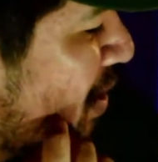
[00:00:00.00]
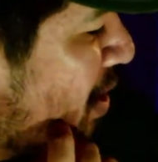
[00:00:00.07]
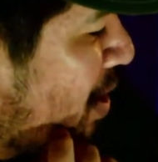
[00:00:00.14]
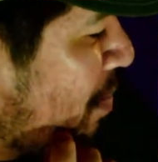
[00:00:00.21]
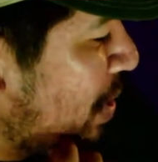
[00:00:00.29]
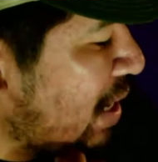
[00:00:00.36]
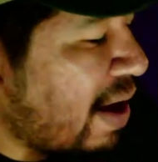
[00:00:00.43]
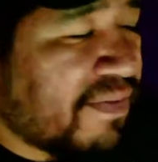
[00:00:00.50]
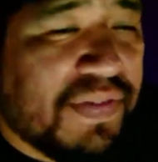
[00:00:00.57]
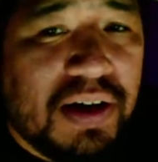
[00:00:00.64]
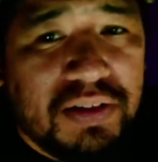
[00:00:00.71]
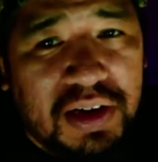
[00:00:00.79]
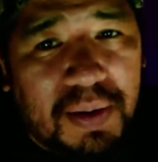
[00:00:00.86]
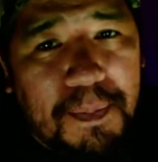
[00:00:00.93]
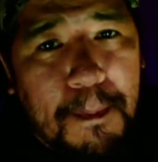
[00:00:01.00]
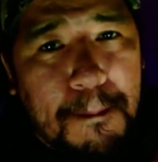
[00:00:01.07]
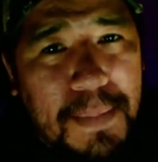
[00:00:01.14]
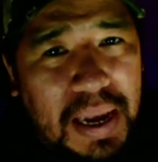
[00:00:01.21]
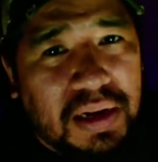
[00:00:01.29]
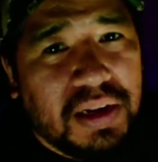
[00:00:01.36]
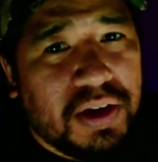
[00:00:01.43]
But I found that I'm
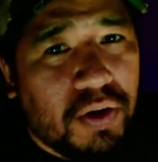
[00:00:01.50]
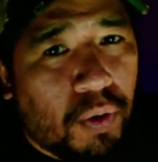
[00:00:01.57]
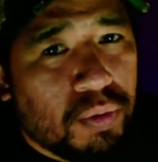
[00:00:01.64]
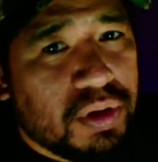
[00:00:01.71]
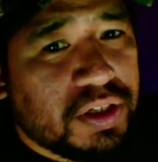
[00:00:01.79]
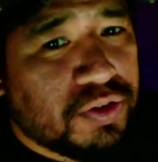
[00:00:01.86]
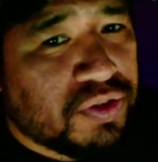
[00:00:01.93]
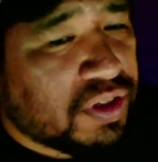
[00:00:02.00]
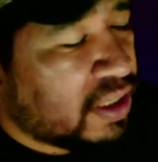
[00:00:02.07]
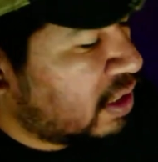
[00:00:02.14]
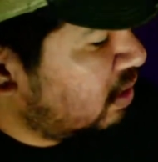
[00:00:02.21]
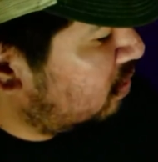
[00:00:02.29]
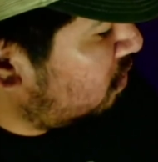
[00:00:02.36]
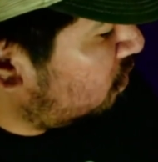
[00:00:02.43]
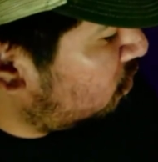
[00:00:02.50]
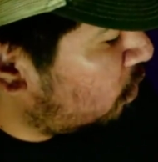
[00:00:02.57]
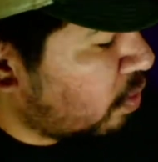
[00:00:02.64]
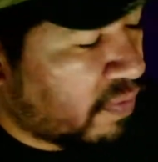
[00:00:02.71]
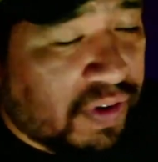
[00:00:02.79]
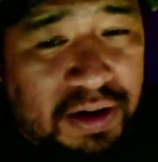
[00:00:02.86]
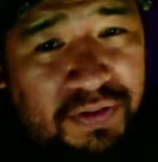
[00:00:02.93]
mainly only using it for
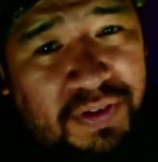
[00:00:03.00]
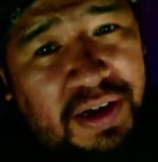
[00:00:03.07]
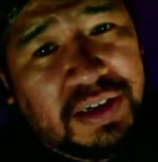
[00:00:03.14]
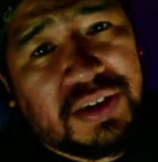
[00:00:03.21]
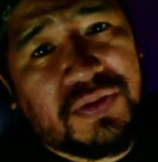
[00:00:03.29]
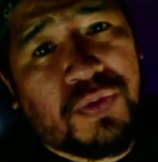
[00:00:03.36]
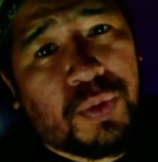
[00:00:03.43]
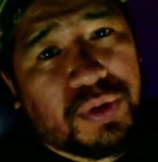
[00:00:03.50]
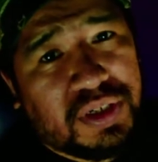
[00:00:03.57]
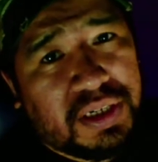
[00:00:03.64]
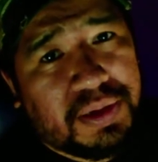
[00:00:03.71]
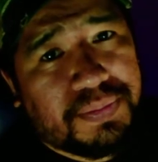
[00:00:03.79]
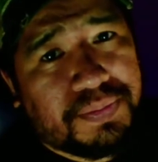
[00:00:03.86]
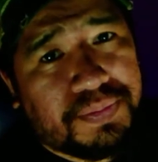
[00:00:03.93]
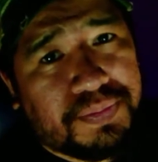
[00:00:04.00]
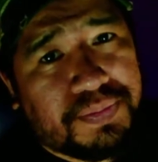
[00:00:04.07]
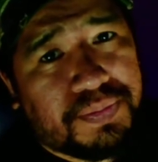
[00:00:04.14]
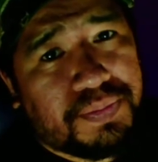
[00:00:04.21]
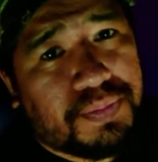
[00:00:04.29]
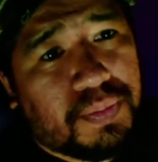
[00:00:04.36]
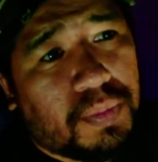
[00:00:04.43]
Final Fantasy XIV.
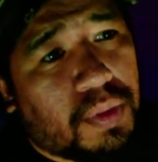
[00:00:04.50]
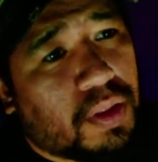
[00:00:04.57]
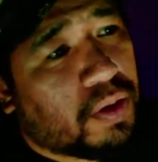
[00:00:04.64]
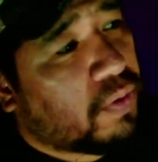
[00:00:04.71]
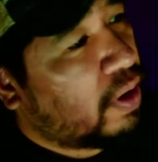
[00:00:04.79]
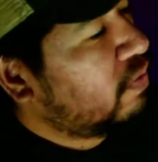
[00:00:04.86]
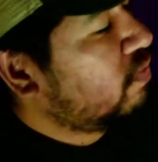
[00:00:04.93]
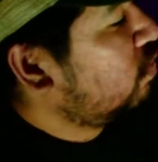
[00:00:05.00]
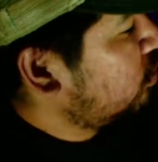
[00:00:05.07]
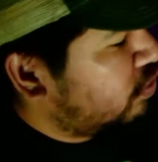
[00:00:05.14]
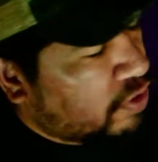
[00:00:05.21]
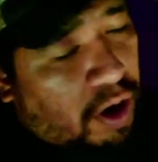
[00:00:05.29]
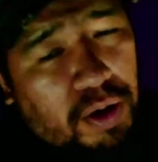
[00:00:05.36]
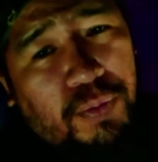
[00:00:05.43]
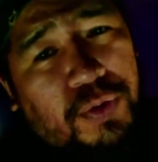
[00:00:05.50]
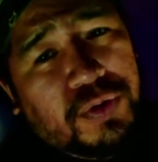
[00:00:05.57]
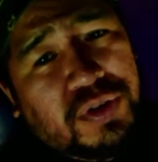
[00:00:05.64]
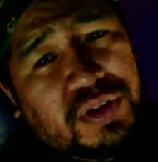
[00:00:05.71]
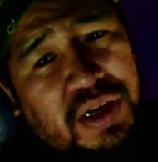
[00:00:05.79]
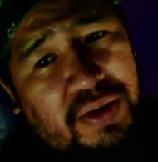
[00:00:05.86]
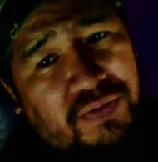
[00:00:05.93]
Right. For Star
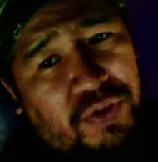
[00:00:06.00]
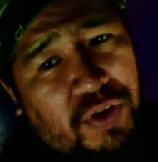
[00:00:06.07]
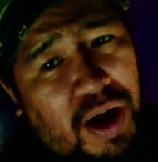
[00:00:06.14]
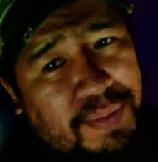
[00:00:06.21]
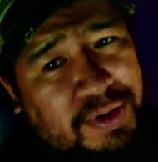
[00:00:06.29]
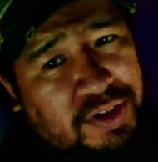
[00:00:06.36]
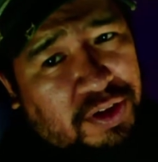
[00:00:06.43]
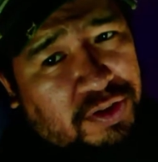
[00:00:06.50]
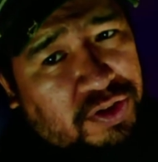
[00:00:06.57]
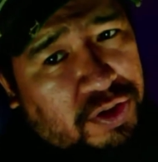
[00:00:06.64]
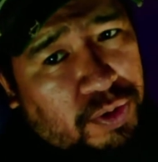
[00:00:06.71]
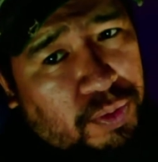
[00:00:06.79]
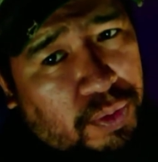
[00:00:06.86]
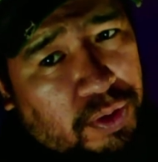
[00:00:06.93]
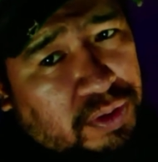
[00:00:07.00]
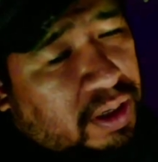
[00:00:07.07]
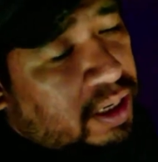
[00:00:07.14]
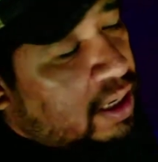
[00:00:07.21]
Wars and for Amazon's New World,